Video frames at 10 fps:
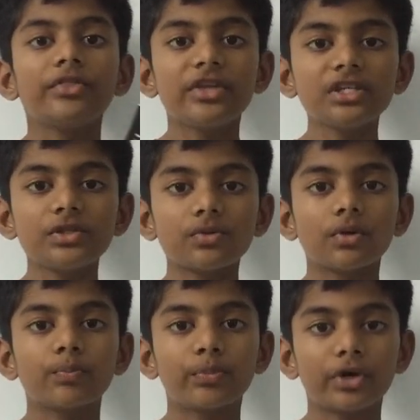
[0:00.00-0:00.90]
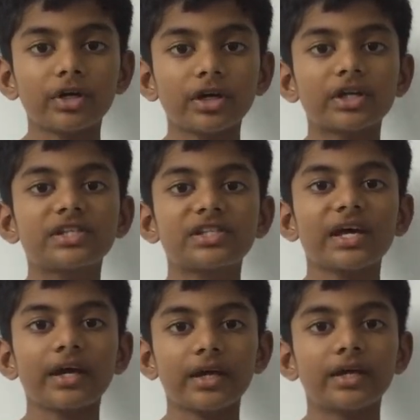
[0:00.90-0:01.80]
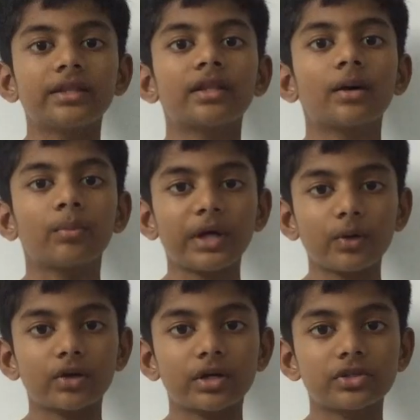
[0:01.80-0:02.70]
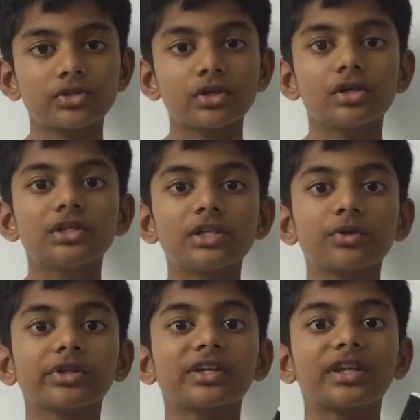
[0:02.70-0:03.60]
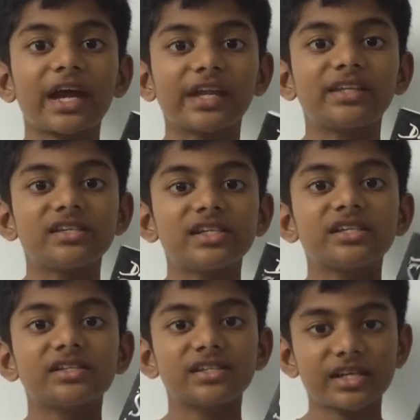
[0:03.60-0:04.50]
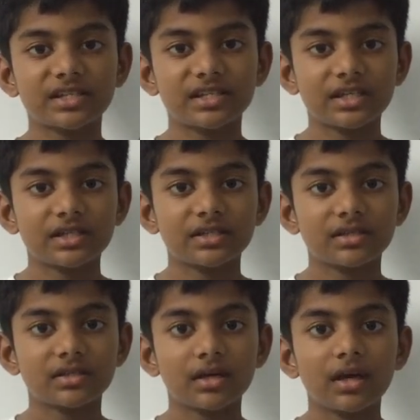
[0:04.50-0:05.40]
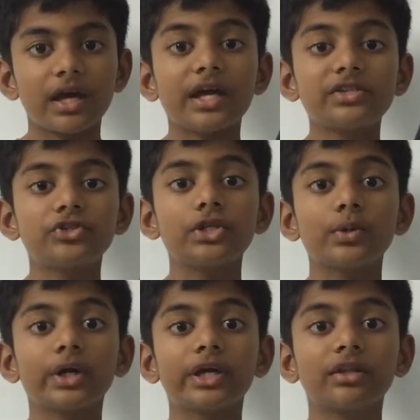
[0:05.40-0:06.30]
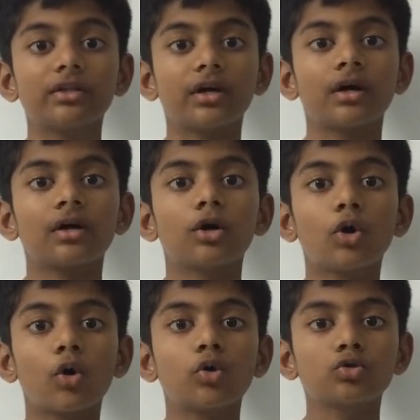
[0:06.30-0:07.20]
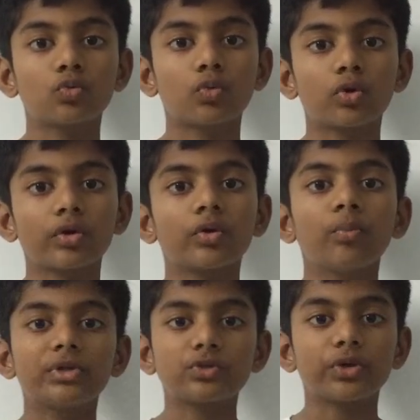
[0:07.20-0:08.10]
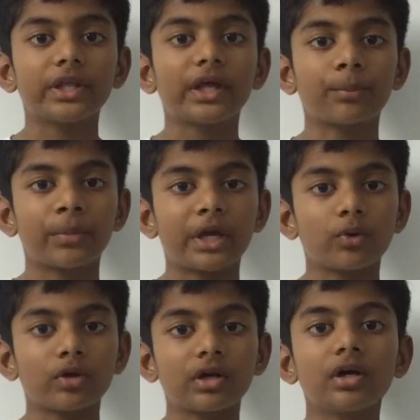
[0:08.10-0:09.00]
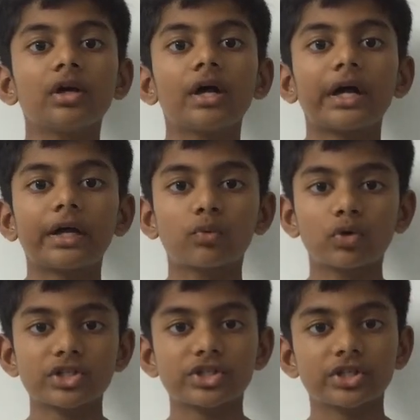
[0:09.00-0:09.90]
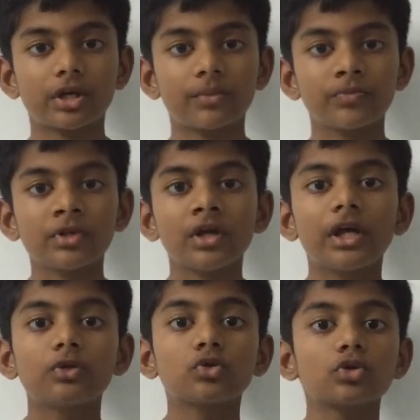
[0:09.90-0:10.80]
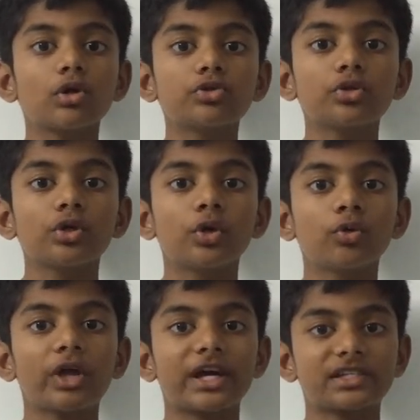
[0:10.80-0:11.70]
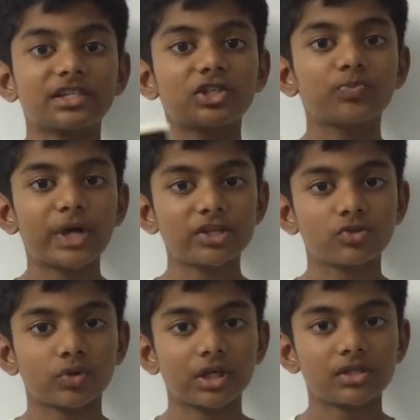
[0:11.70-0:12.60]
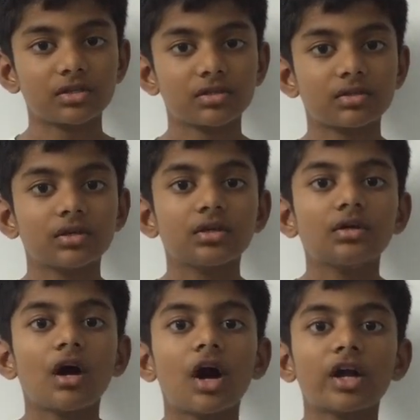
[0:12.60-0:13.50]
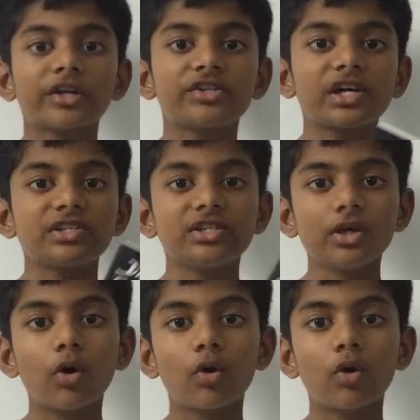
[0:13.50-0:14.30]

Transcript: This book is set in the Americas during the 1960s. It's during the Cold War between America and Russia. It was also known as the Space Race. On a dusty